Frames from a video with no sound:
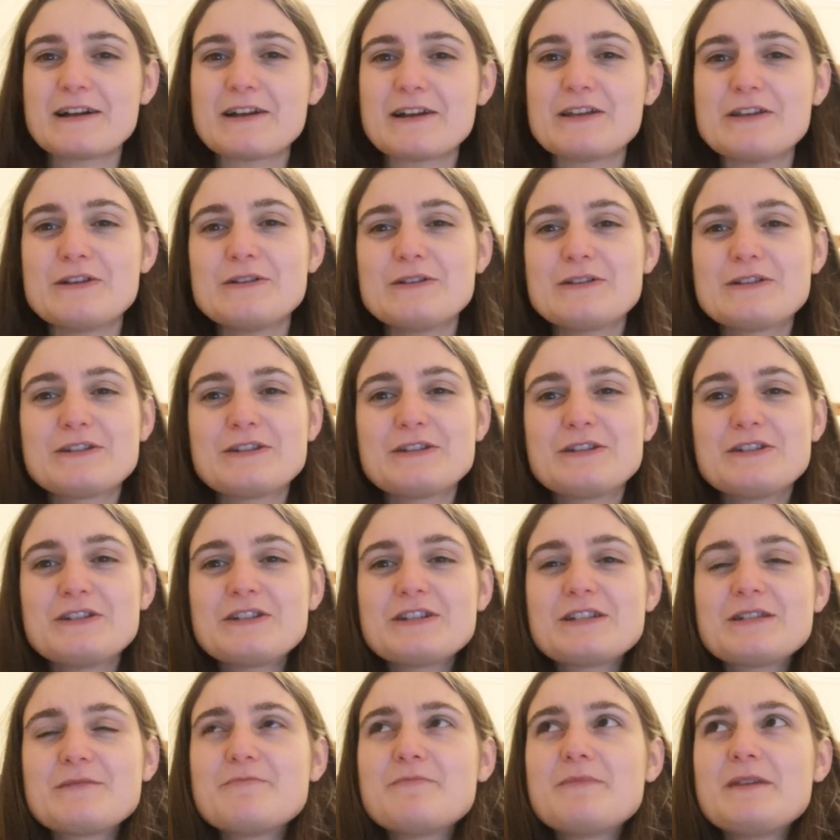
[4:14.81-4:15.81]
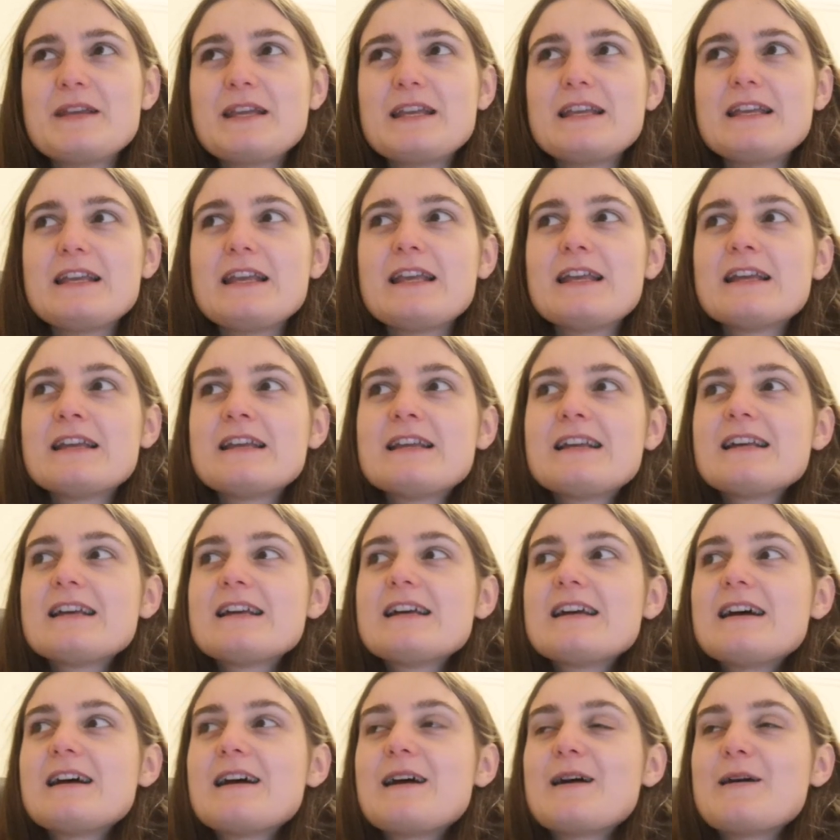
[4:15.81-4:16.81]
I used to just be
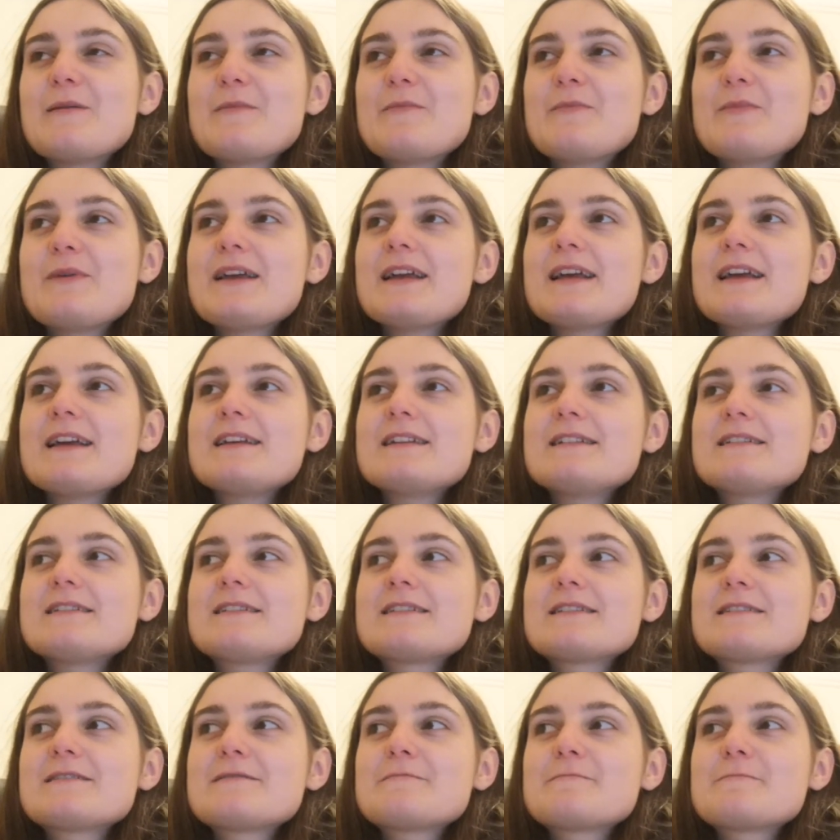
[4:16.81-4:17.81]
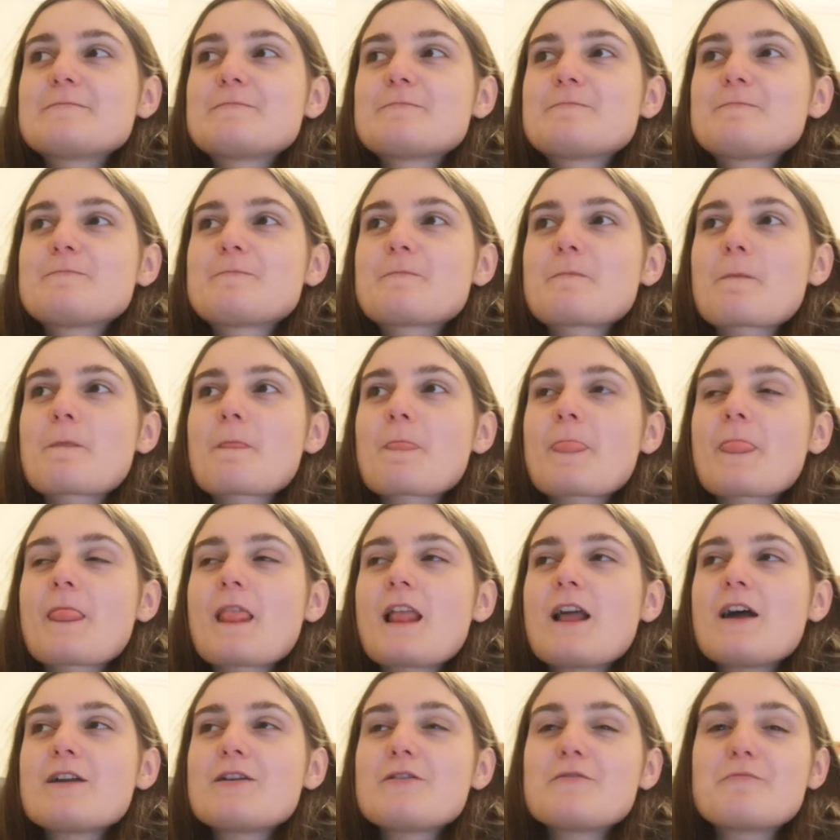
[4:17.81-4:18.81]
a bit
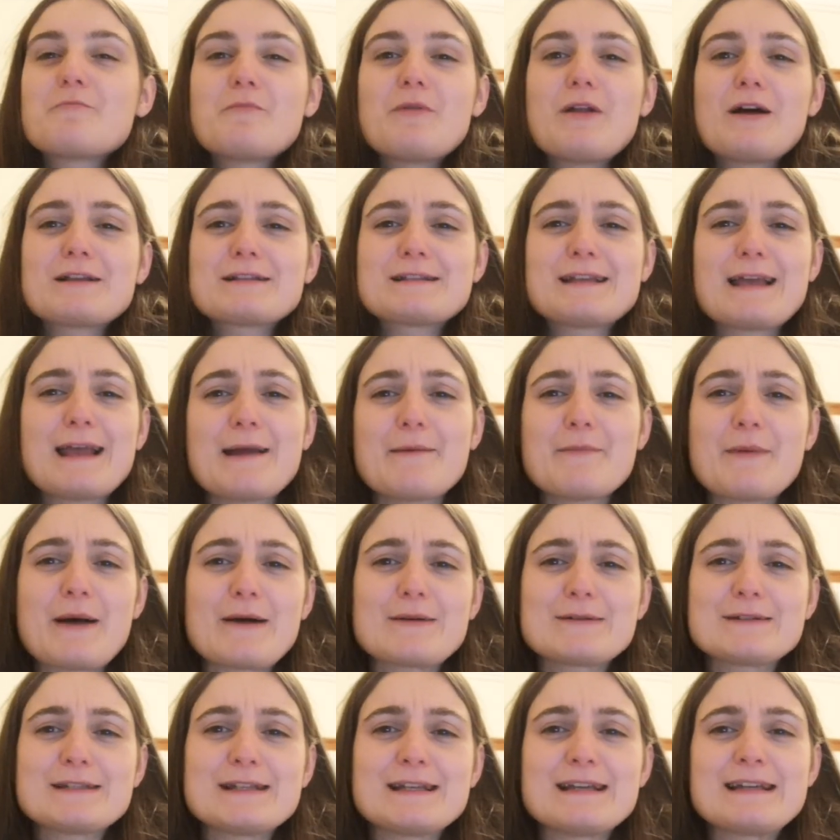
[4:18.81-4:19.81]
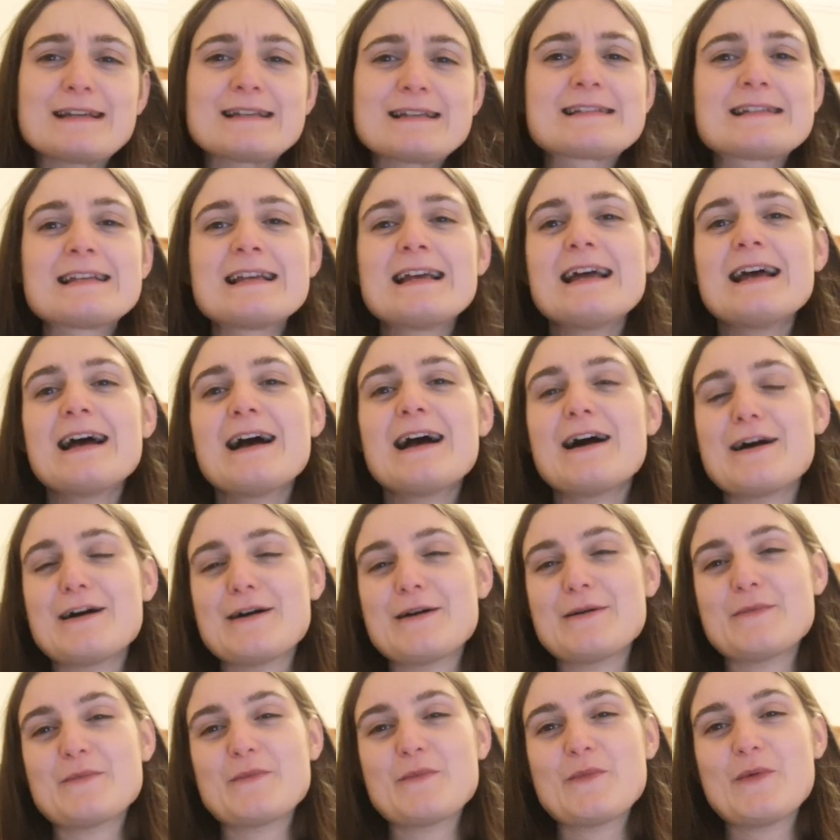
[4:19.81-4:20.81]
kind of blasé about it.
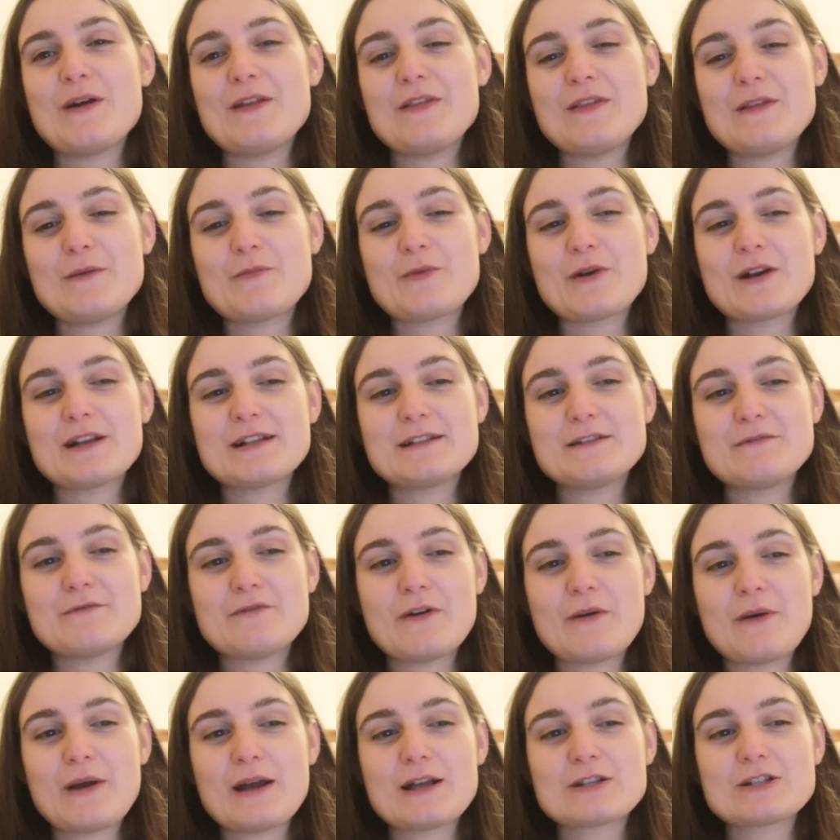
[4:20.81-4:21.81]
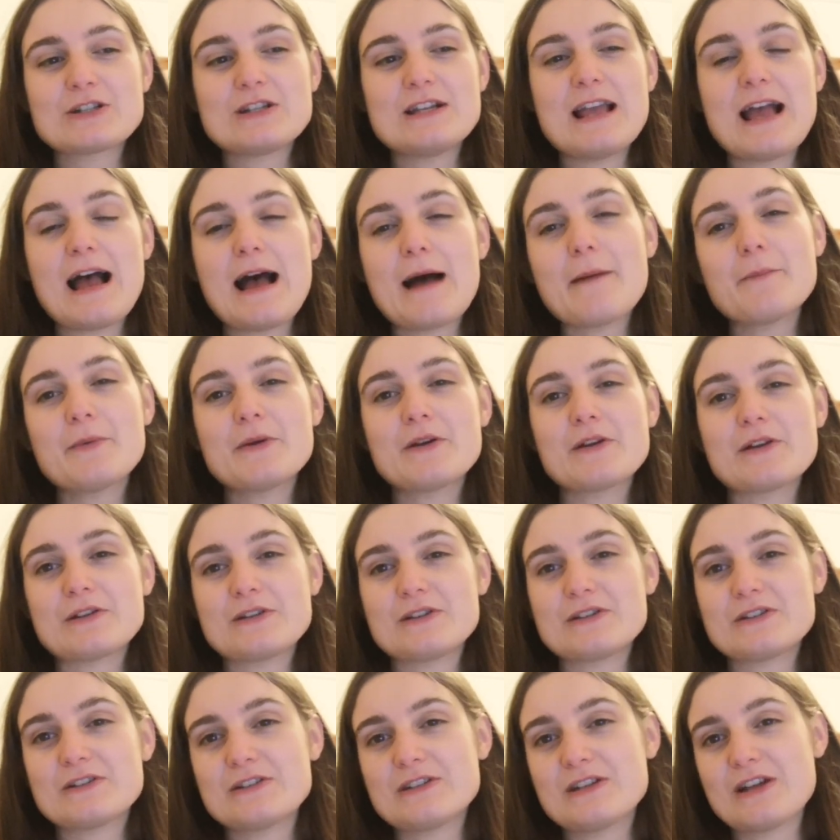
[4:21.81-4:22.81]
When the Brexit vote actually
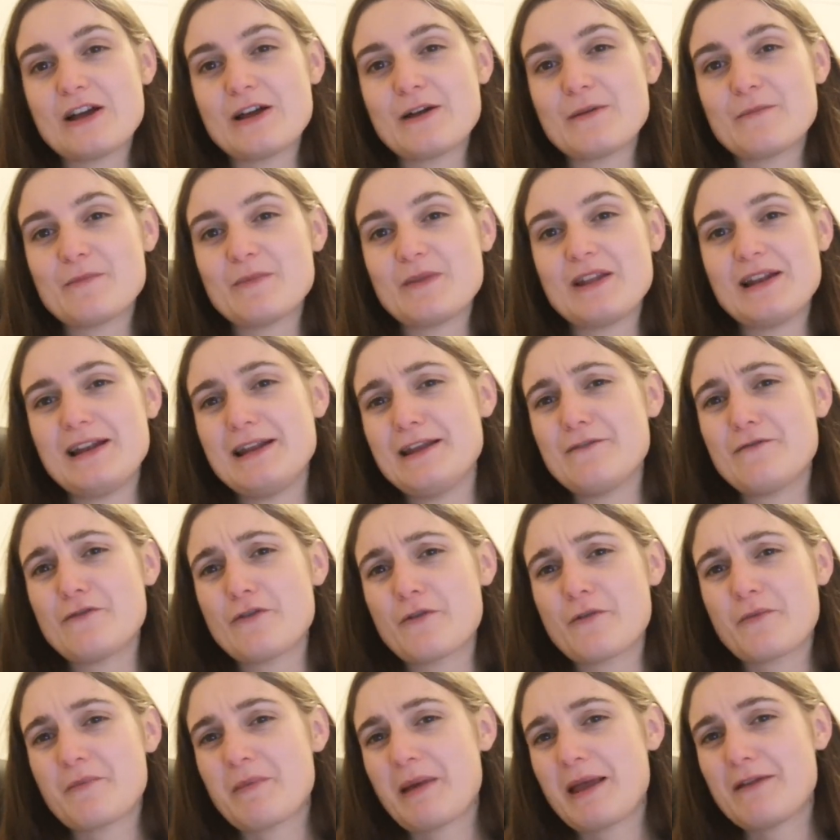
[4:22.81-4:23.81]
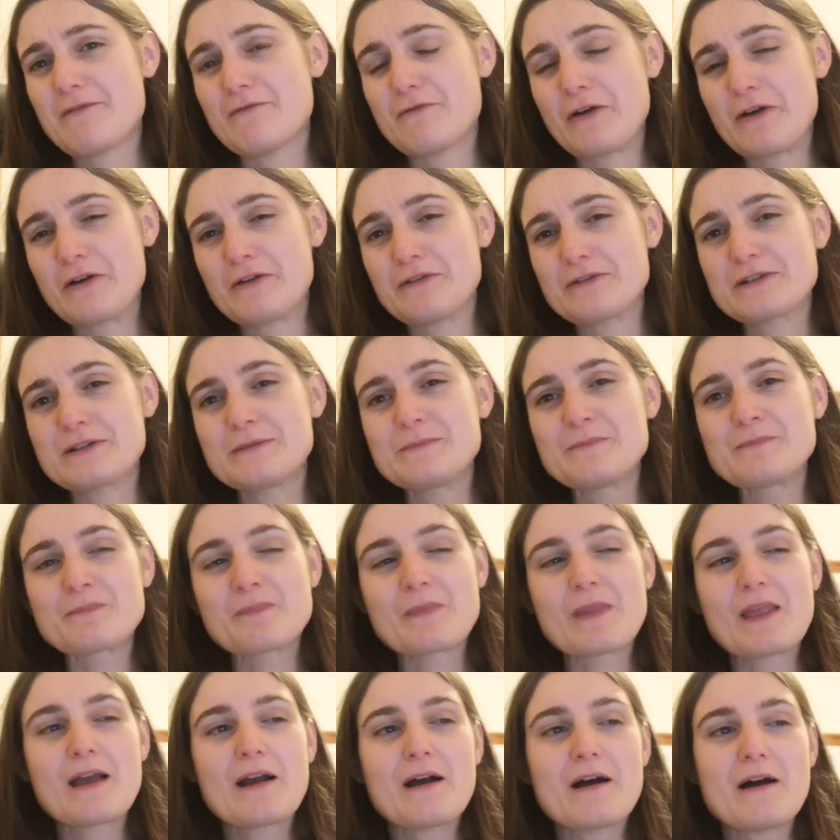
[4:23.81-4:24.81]
happened, the Leave or Remain vote,
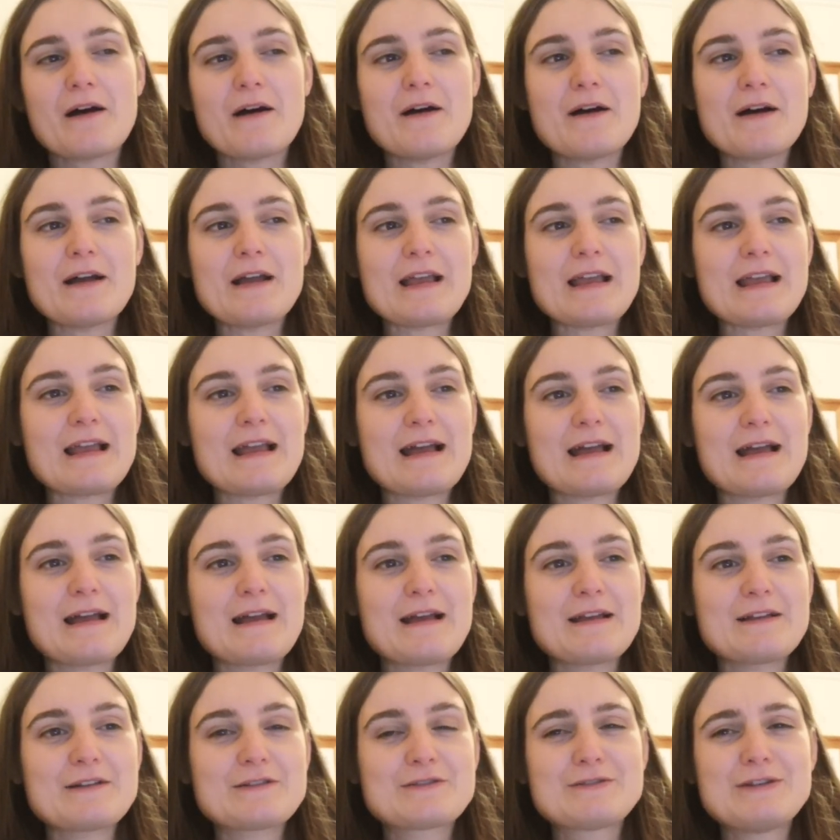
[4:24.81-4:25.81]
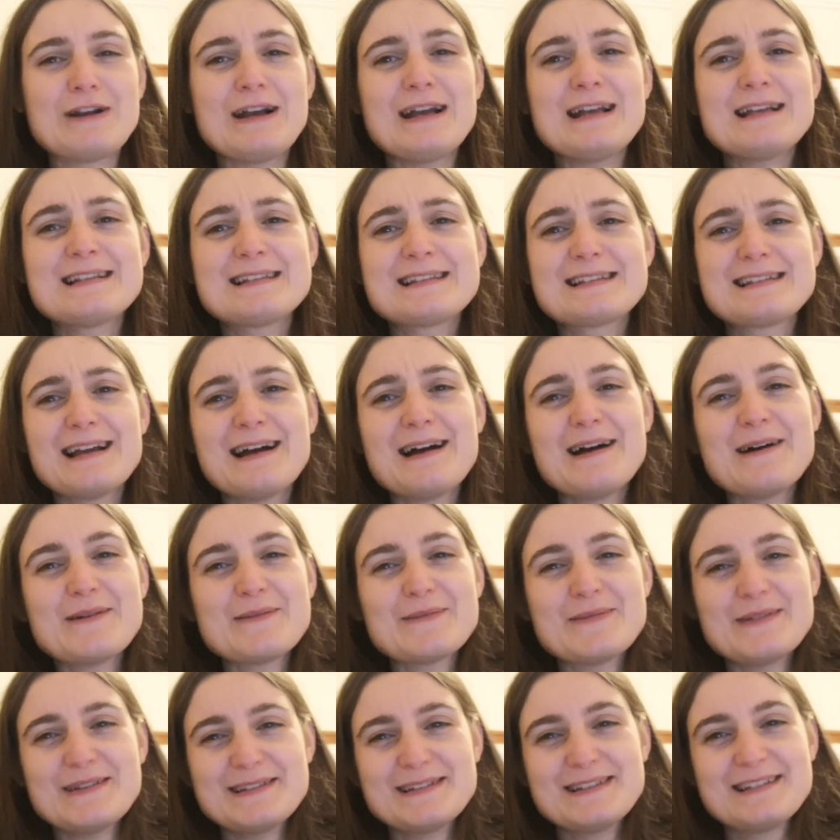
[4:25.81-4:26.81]
I dressed up
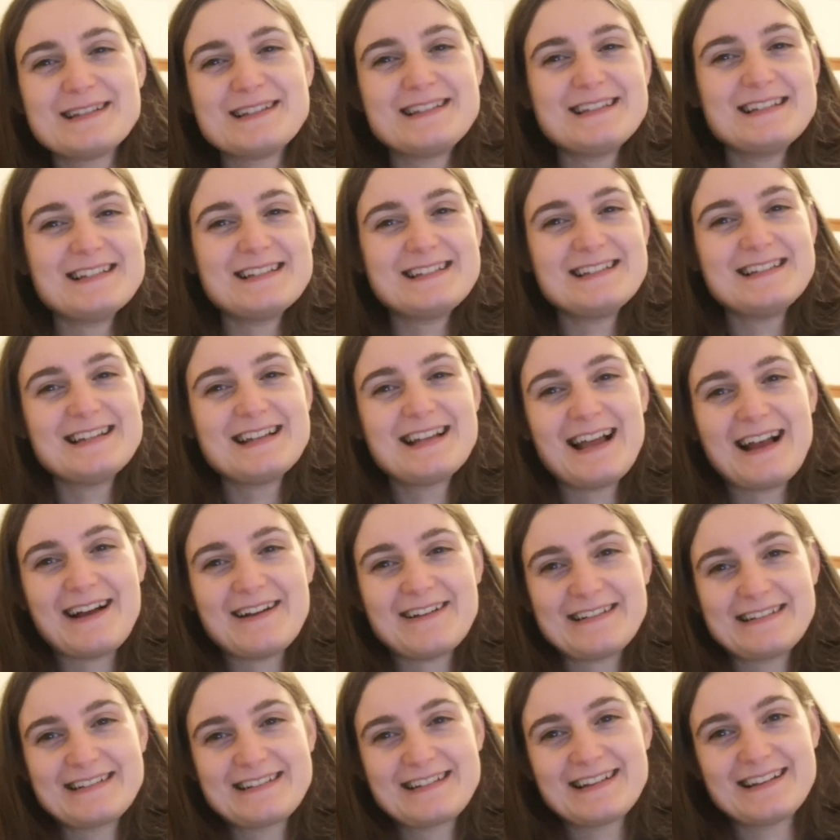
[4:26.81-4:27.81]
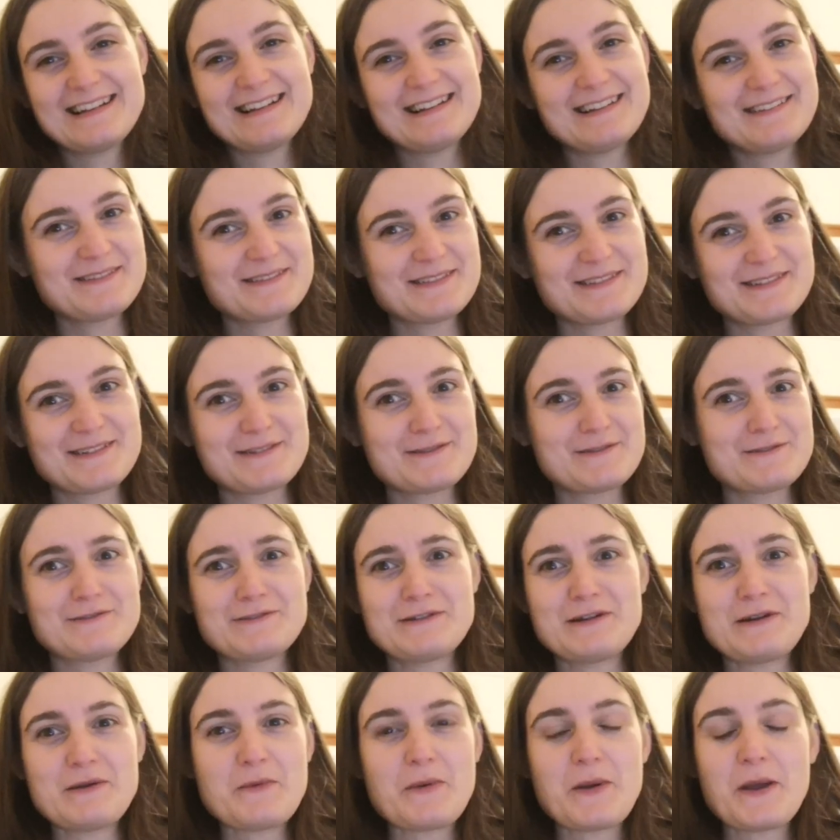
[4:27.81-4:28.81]
as a Disney character, which was
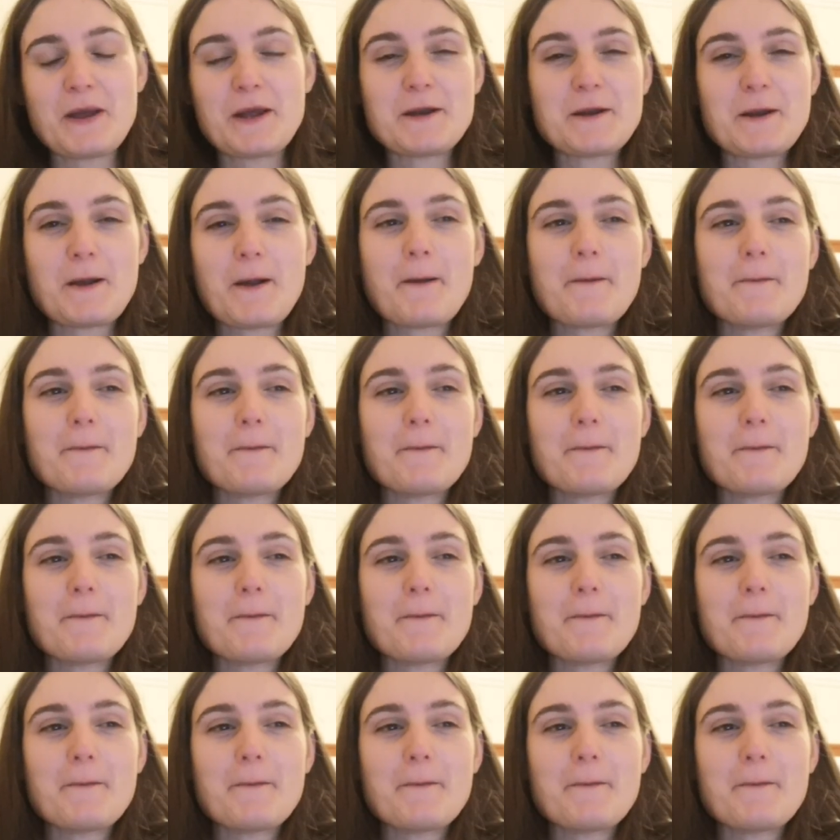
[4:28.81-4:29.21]
really weird.